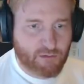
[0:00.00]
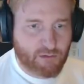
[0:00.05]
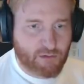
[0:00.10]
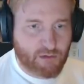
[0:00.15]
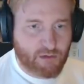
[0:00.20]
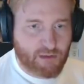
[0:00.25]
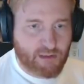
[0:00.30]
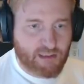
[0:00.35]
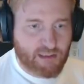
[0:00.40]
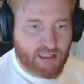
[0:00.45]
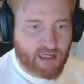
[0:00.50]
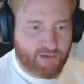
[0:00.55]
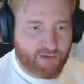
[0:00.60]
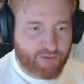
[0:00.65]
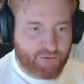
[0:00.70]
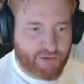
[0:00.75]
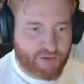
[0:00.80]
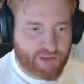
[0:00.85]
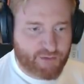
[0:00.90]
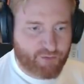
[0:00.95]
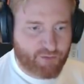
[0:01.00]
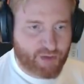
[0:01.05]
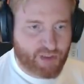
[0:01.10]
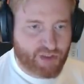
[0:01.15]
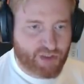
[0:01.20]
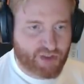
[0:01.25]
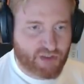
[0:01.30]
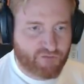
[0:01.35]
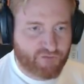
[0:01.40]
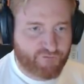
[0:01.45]
Yeah, there is a
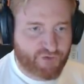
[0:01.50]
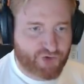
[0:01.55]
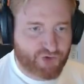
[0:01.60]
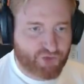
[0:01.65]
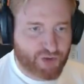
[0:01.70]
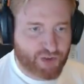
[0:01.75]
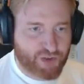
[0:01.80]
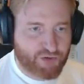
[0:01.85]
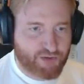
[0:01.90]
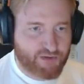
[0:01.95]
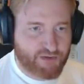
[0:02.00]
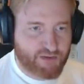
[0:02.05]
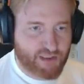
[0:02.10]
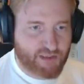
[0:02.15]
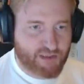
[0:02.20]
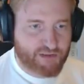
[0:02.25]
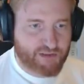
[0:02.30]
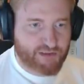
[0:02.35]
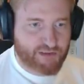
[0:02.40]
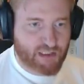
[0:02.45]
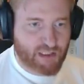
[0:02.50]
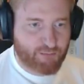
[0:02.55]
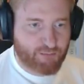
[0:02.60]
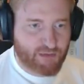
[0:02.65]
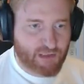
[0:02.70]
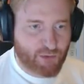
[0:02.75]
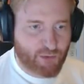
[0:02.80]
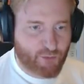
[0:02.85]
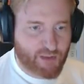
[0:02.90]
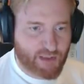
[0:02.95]
British infantry unit there. Just gotta be
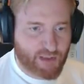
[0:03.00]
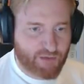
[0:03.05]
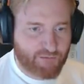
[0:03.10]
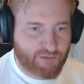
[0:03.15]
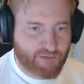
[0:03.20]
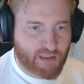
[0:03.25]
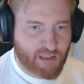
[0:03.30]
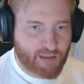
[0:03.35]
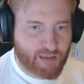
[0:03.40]
aware of that.